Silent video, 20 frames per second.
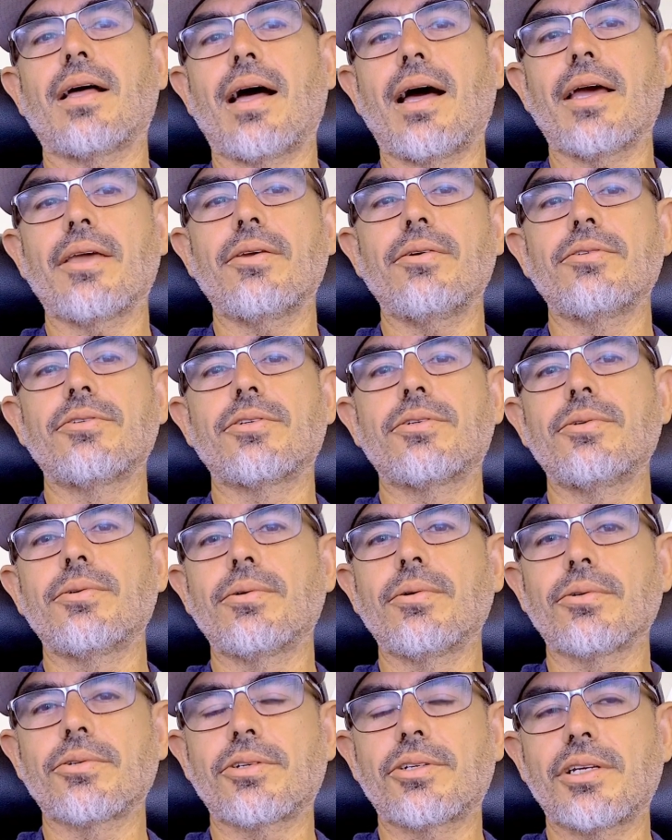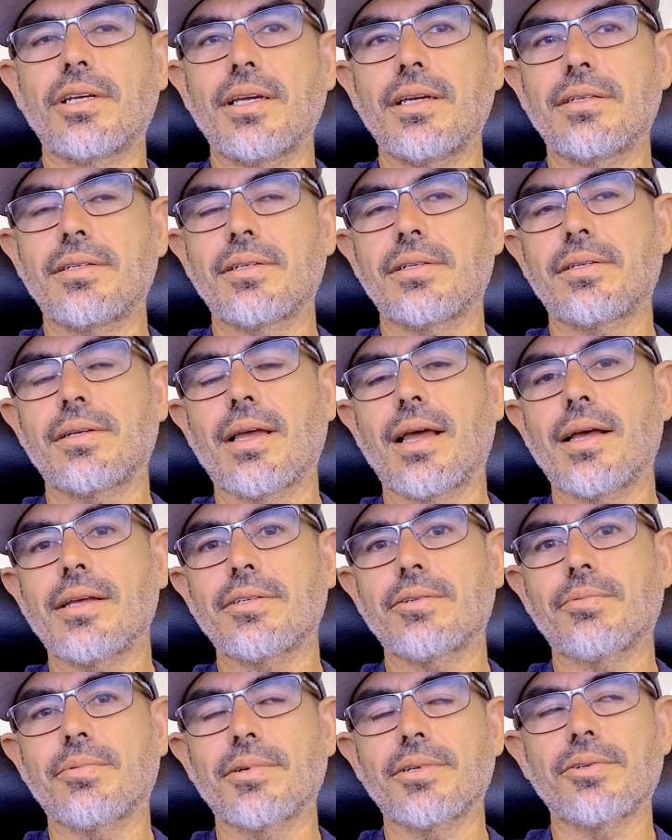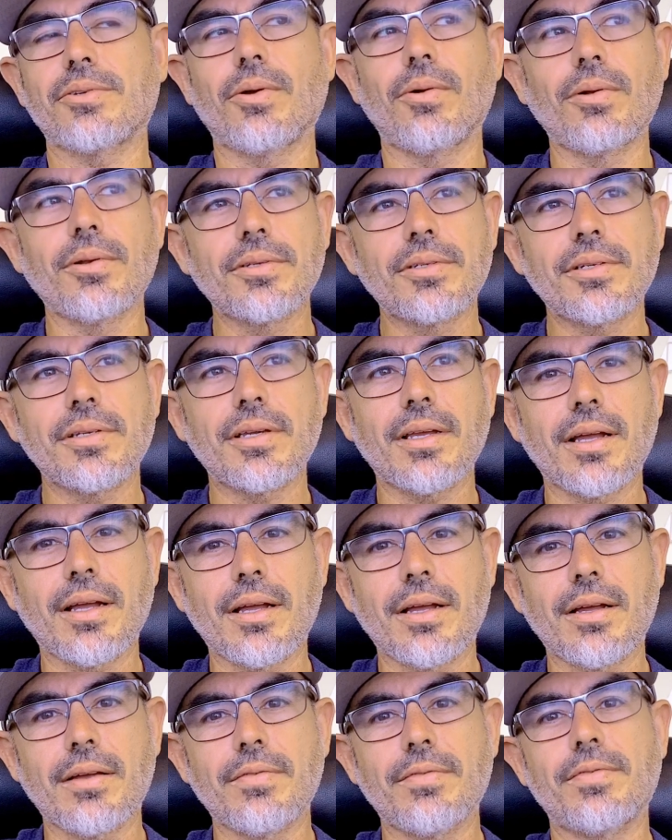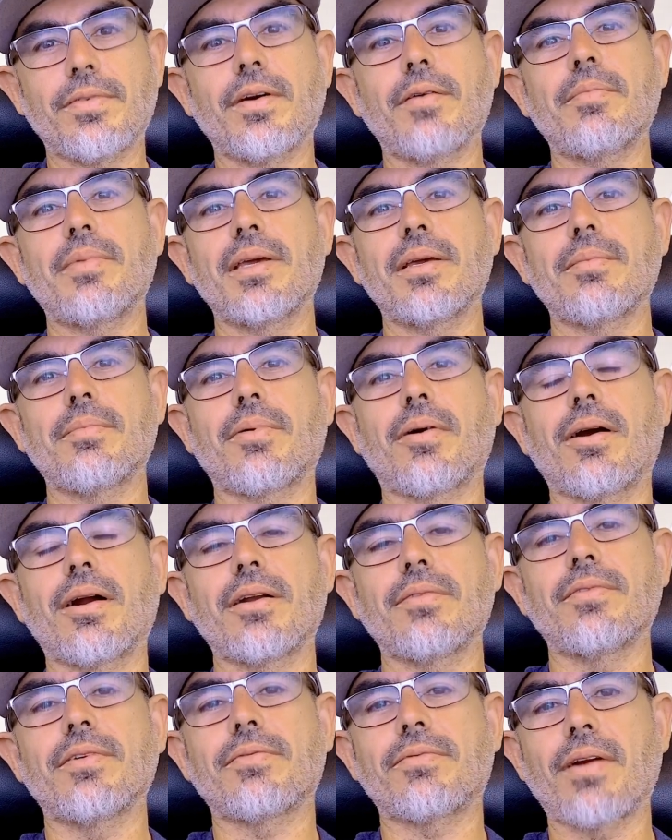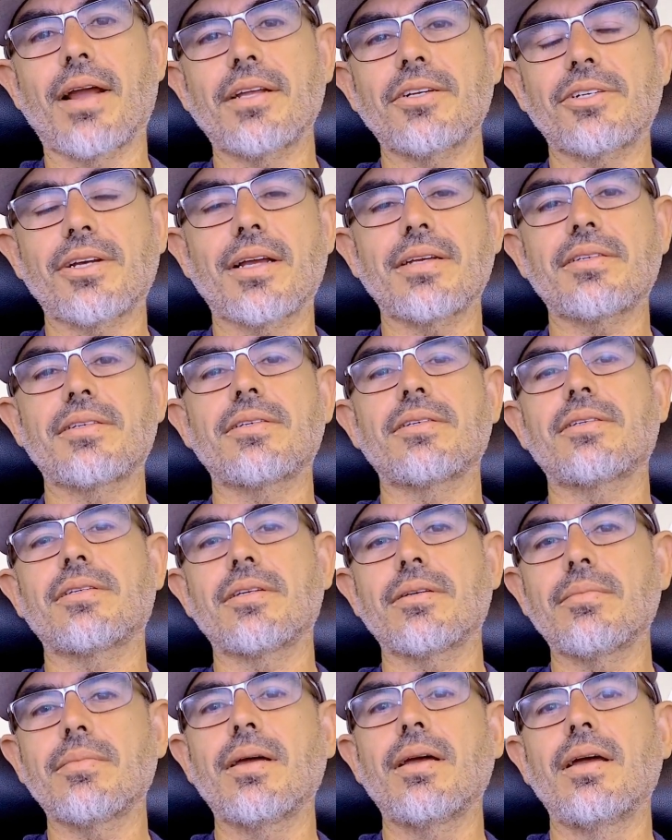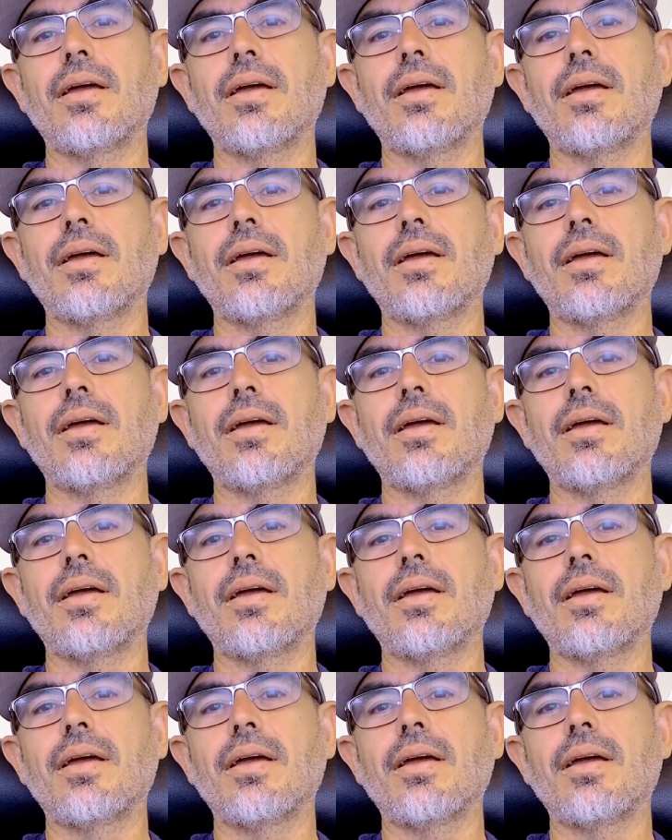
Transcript: I use Google Sheets as a result of being part of a franchise system.